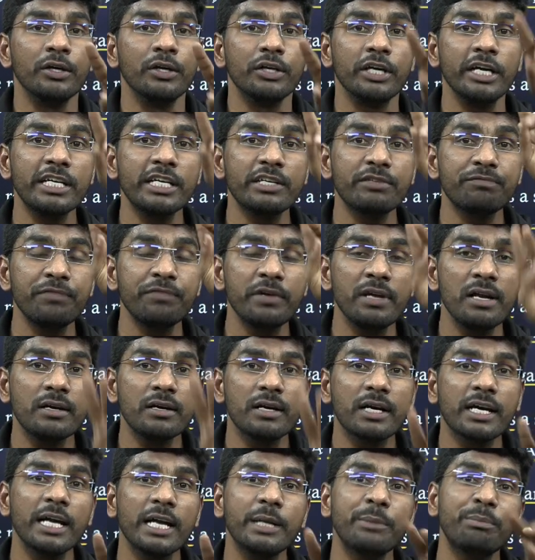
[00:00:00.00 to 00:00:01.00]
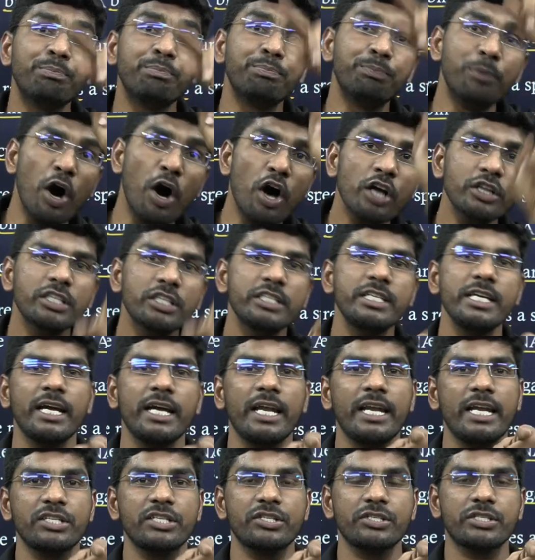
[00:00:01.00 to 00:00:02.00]
it will cut both
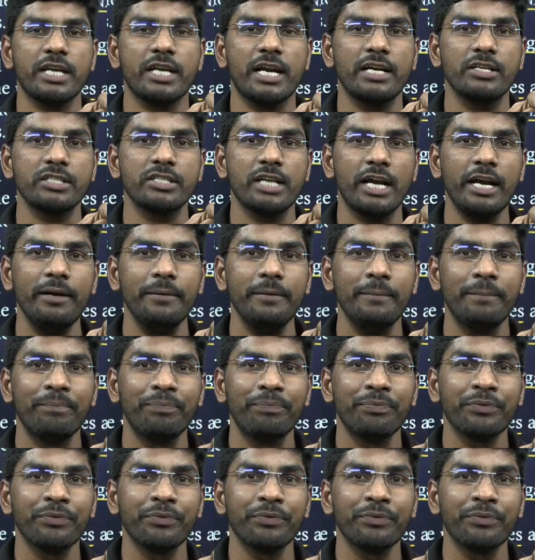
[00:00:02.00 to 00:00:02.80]
dna strands right